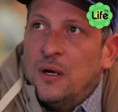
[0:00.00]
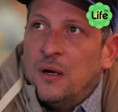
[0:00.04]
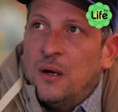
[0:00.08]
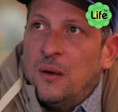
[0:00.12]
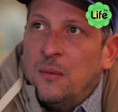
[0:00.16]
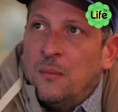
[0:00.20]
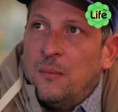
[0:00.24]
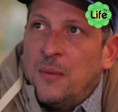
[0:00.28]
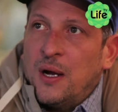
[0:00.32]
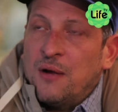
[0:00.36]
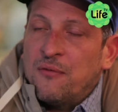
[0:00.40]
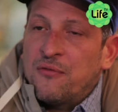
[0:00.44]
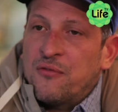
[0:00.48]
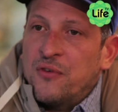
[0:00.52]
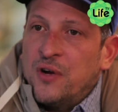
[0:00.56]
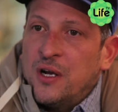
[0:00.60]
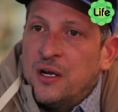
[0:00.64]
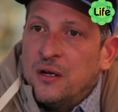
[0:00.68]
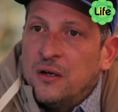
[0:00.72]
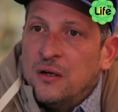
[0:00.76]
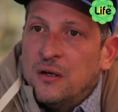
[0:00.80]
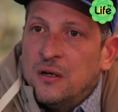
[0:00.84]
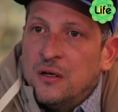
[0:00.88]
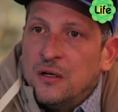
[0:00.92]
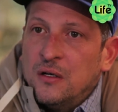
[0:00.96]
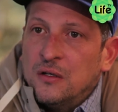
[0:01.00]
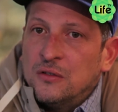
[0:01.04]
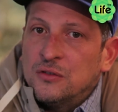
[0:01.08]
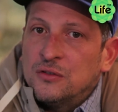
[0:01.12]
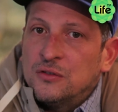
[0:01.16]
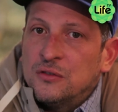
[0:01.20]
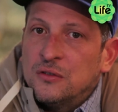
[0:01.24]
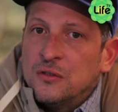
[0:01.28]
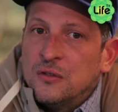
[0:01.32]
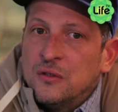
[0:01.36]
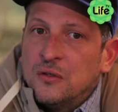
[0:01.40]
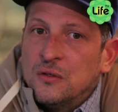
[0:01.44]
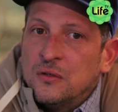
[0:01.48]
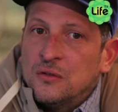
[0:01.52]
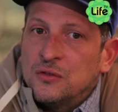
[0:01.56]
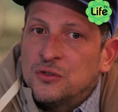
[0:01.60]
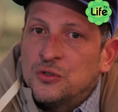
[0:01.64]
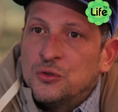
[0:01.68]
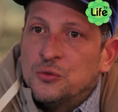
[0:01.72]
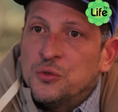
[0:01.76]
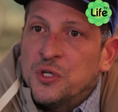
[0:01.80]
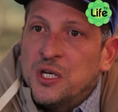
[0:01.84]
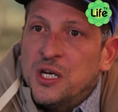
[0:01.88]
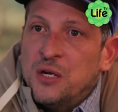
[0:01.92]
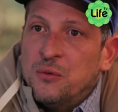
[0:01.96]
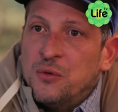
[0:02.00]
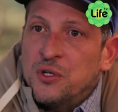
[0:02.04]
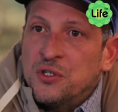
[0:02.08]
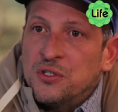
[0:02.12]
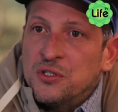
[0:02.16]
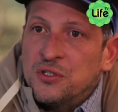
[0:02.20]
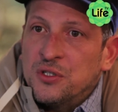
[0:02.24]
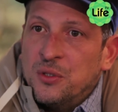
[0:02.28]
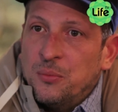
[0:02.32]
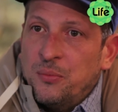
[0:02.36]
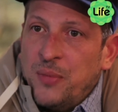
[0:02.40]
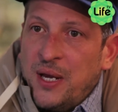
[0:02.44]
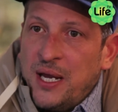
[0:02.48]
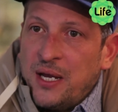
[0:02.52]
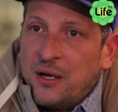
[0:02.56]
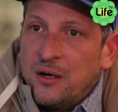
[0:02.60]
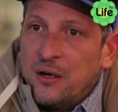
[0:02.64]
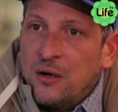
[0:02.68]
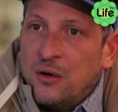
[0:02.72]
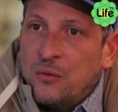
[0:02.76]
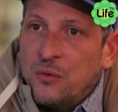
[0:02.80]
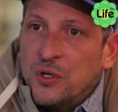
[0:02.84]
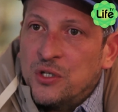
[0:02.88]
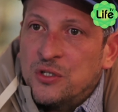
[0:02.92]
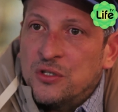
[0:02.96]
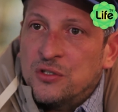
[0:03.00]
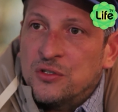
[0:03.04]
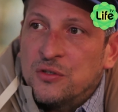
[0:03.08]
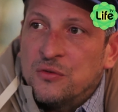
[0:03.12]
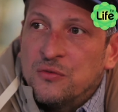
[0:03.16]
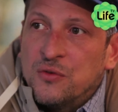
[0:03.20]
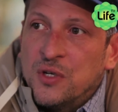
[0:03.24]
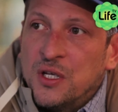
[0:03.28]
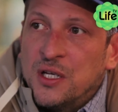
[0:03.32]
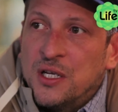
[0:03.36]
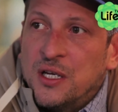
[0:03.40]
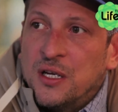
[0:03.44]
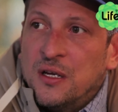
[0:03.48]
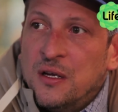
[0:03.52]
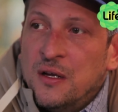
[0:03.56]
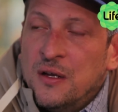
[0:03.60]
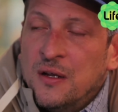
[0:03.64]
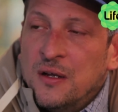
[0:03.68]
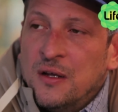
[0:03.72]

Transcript: my friend Suki, which is the baker, which is a really